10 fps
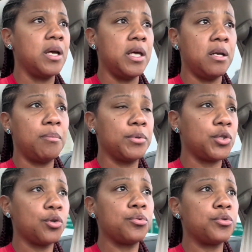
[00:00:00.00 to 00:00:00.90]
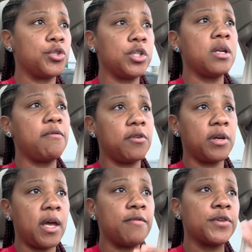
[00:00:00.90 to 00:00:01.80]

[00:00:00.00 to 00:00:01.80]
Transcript: And number two, she never gave